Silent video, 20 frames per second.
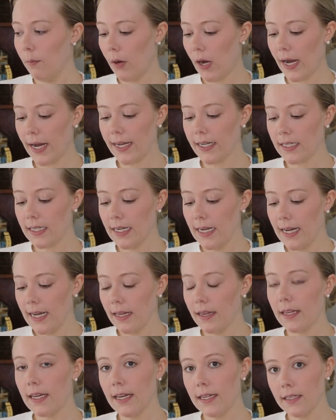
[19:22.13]
But
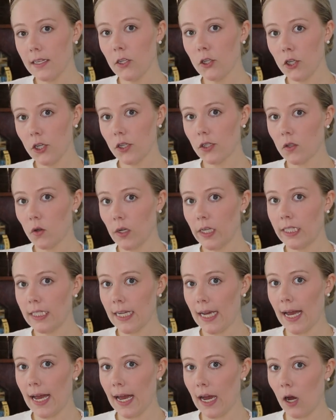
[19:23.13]
this is just going
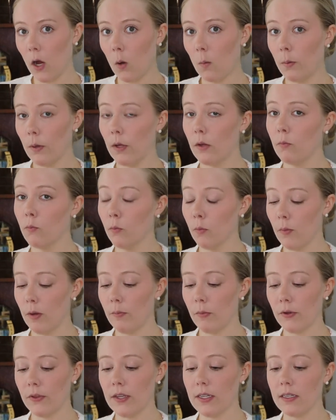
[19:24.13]
to help.
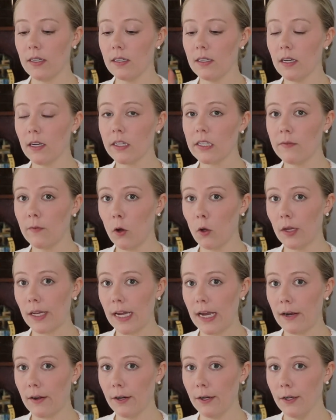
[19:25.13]
Remember, this is an
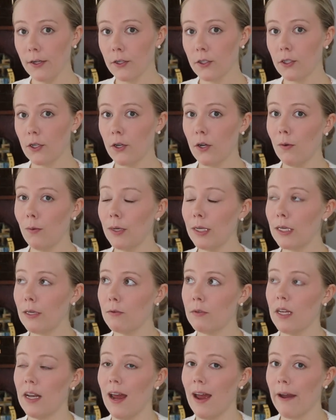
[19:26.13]
exfoliator, so you don't want to
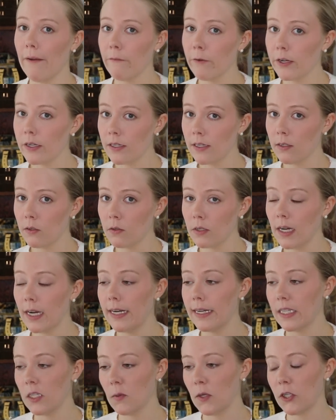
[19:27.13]
use it every single
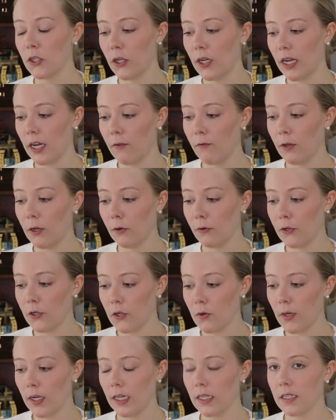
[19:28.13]
night, especially if you're
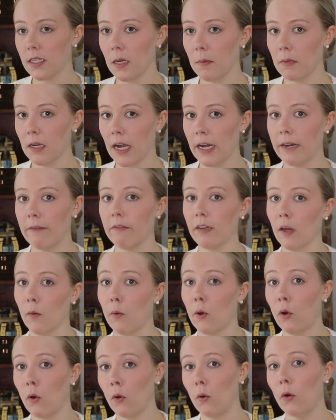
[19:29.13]
doing some kind of
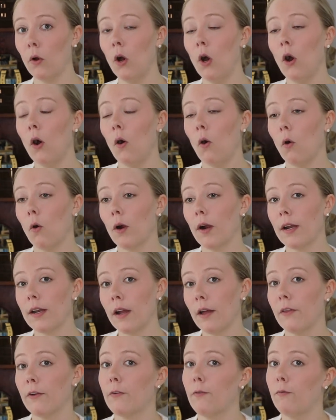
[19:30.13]
chemical or
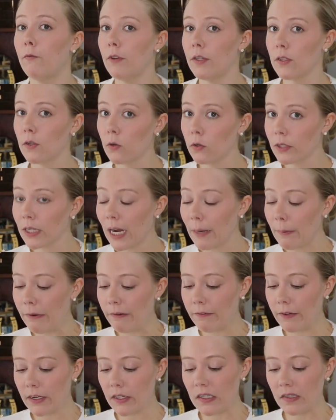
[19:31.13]
another physical type
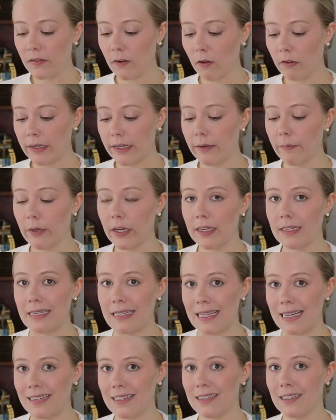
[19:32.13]
of exfoliant,
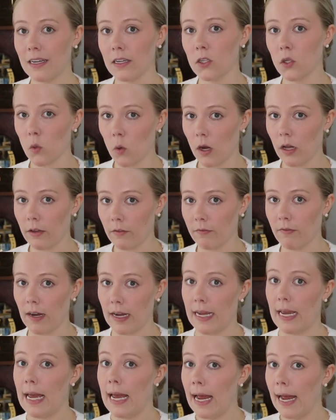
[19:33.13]
because this does
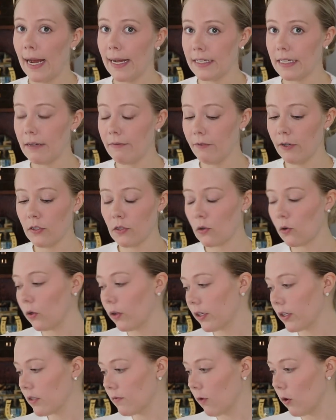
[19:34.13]
qualify as a
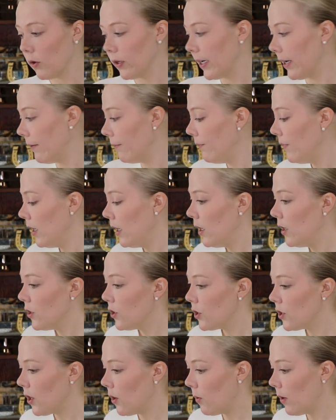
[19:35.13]
physical exfoliant.
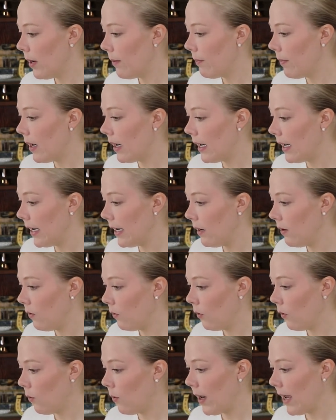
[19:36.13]
So
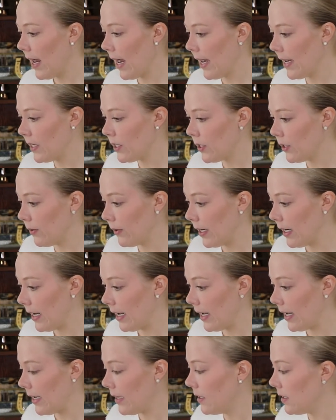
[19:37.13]
the way I do it
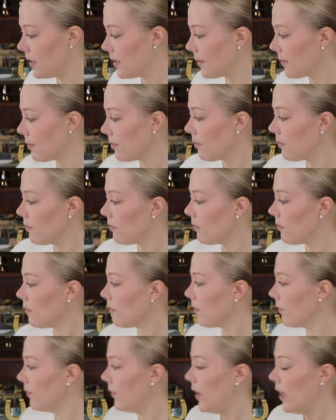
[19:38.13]
is,
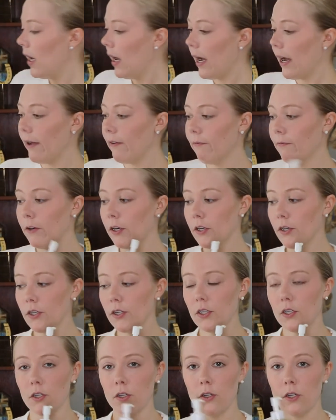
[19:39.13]
I
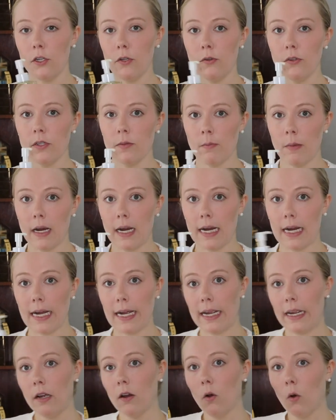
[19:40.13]
first use
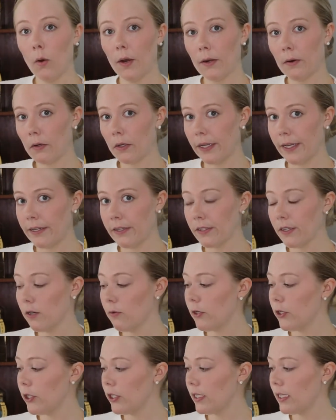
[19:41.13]
my oil
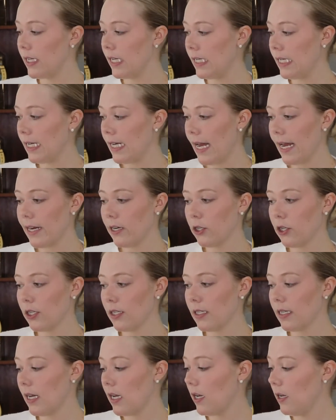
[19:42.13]
cleanser, which is the
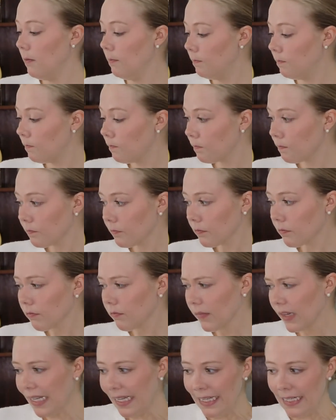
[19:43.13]
DHC
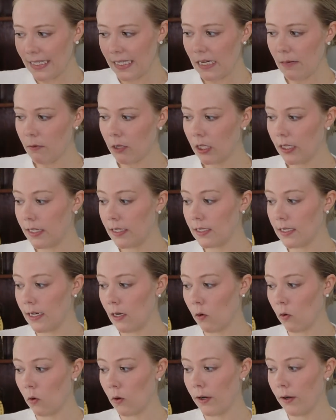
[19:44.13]
Deep
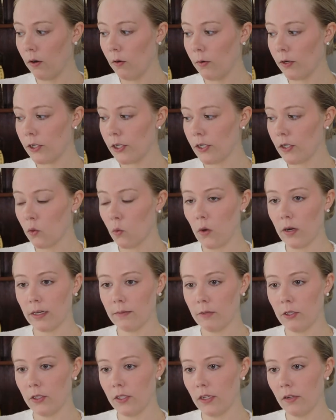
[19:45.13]
Cleansing Oil, which is the one
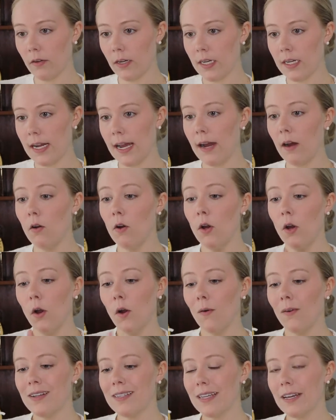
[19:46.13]
I'm using right now.
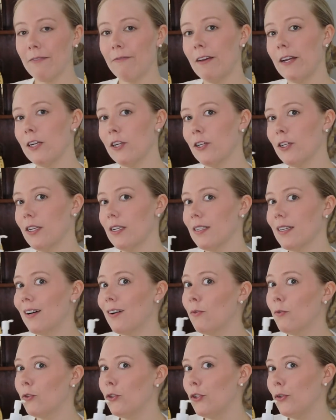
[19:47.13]
Once I finish this,
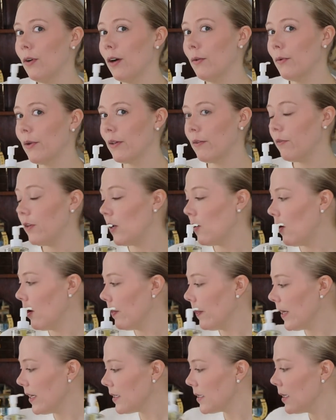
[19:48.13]
I will do a review
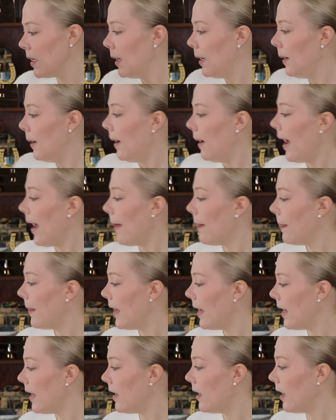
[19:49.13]
on this. And
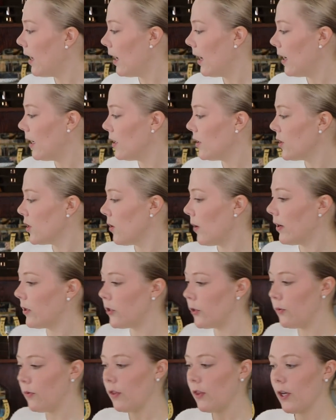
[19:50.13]
then, so I'll
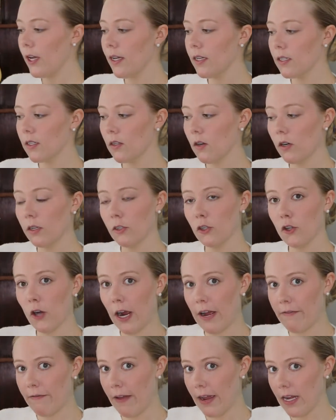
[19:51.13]
do this on
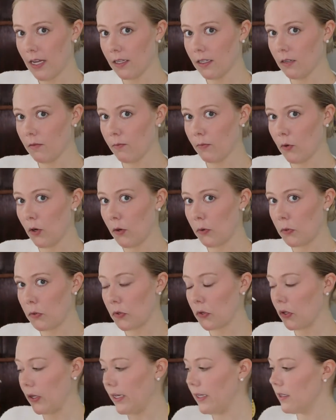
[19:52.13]
dry face, my
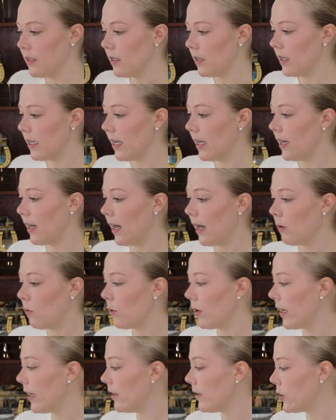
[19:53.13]
oil cleanse. Then I
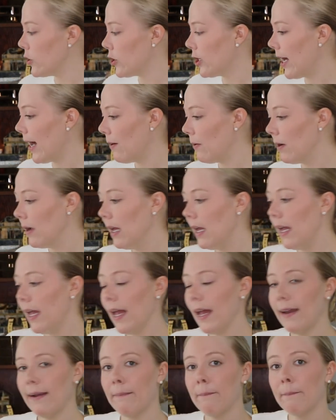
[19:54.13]
will get in the shower
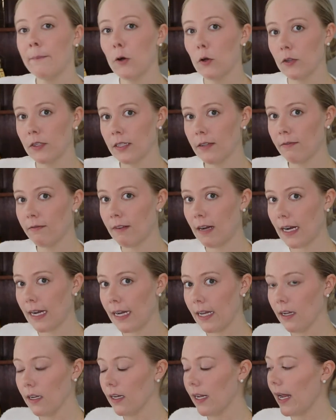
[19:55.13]
and
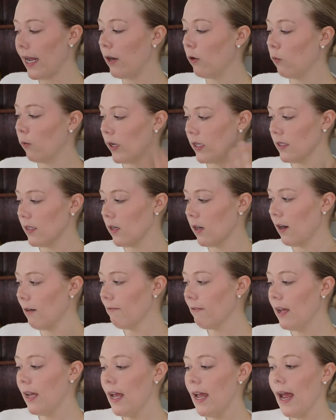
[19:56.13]
emulsify it and rinse it
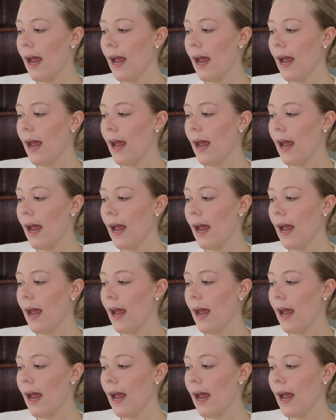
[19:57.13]
off.